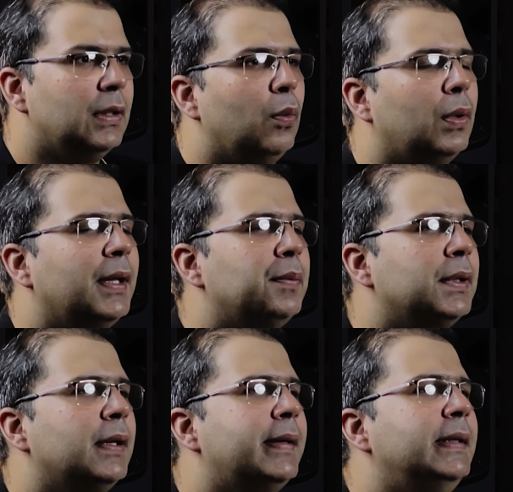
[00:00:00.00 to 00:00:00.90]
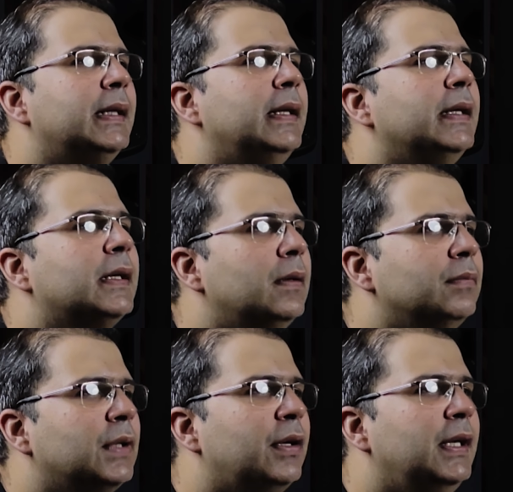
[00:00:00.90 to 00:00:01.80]
whatever the rental income
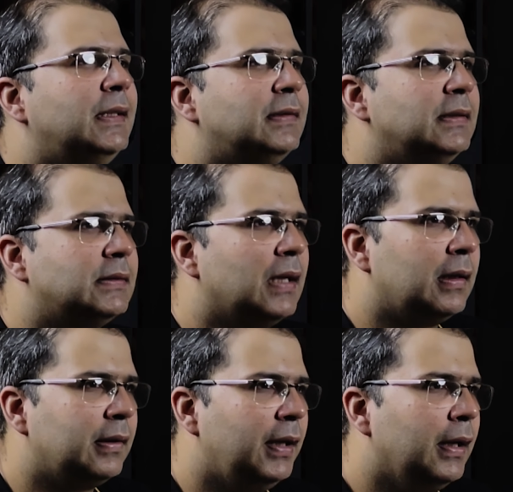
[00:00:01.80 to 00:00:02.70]
the REITs is earning